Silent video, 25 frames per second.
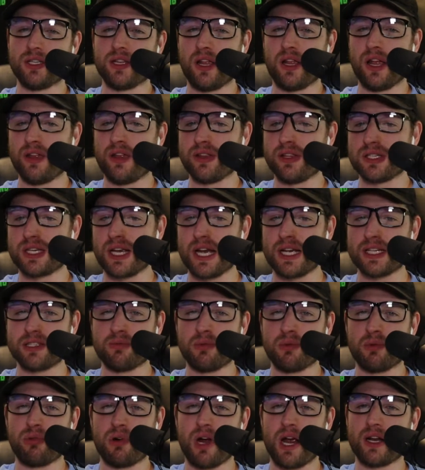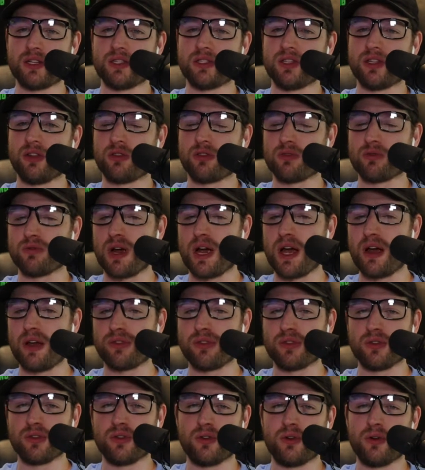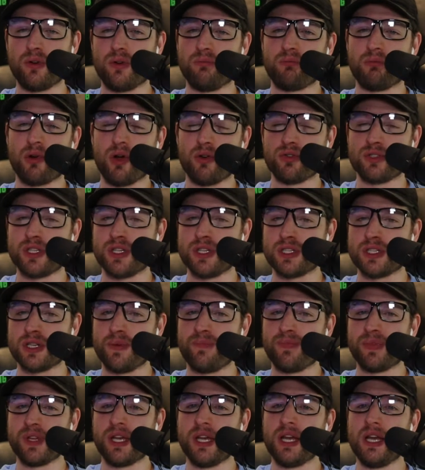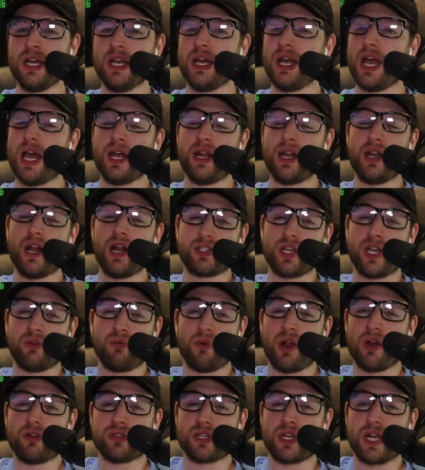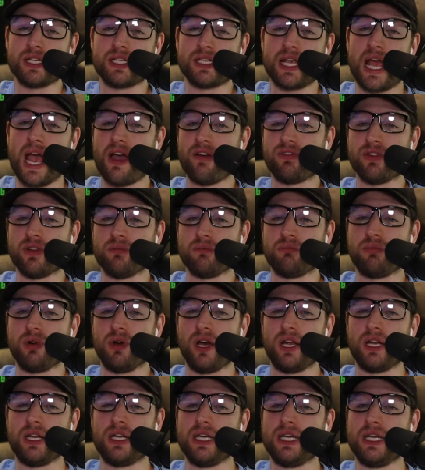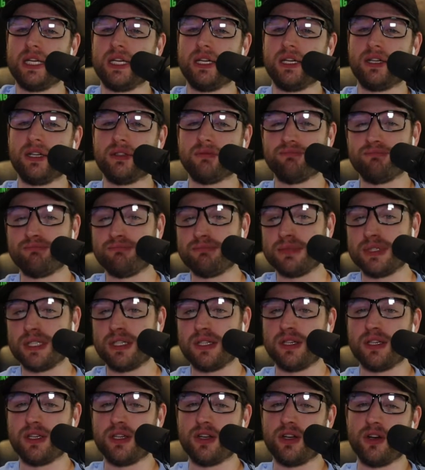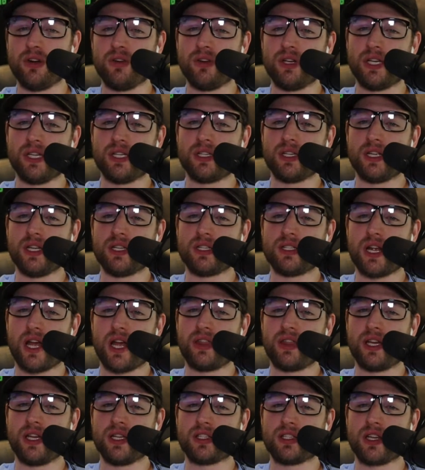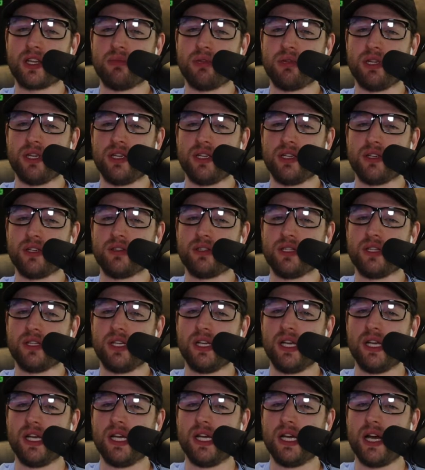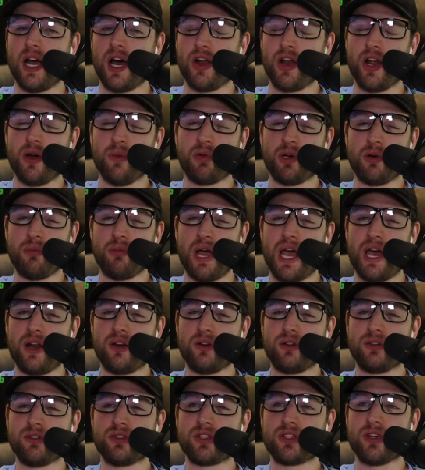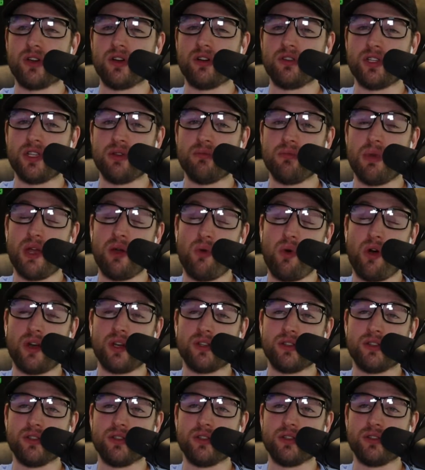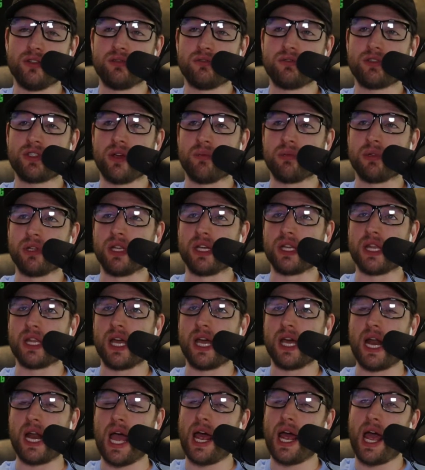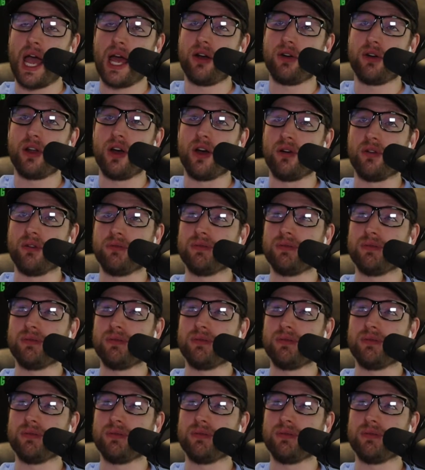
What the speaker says: A lot of these guys have been practicing throughout the whole postseason. And not saying Reynolds guys haven't, but it's I think it's going to be an uphill battle. So you may want to do something like that. I don't know.